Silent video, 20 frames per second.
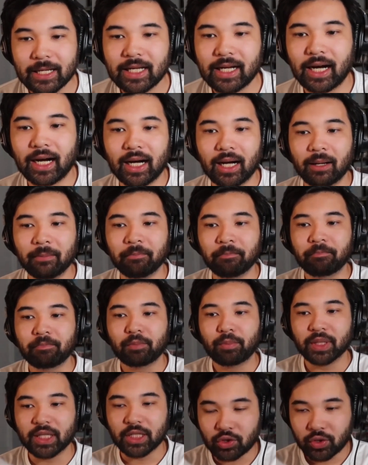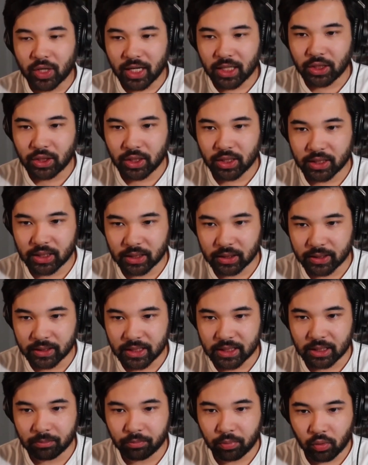But the strategy is the
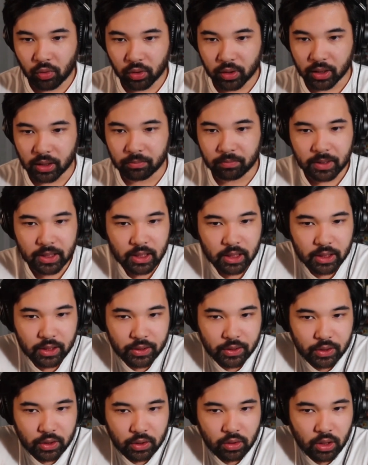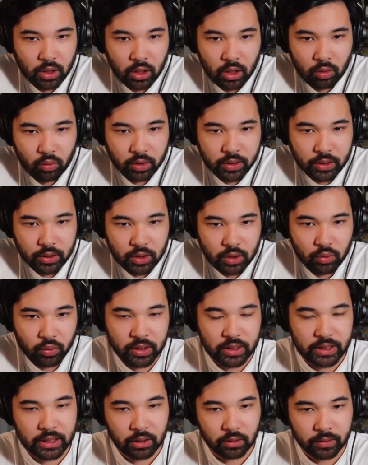least important, because you can know what to do
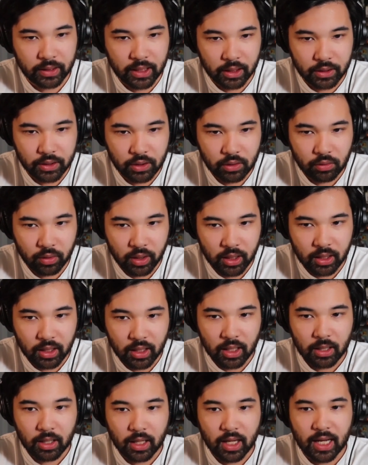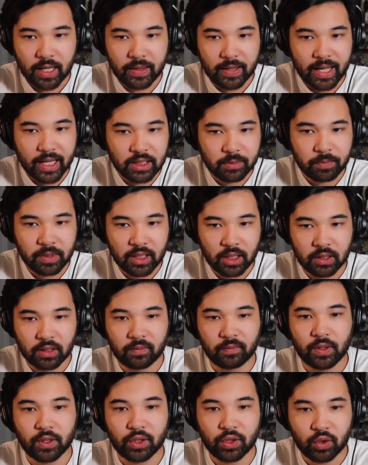and still not do it. And that's because
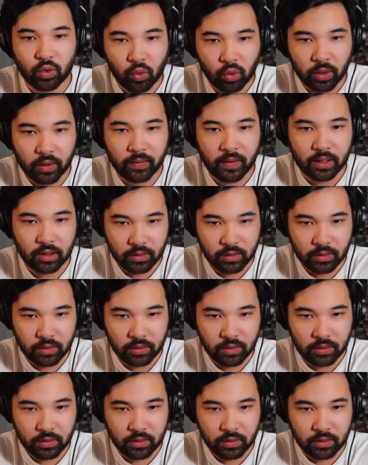of the story that you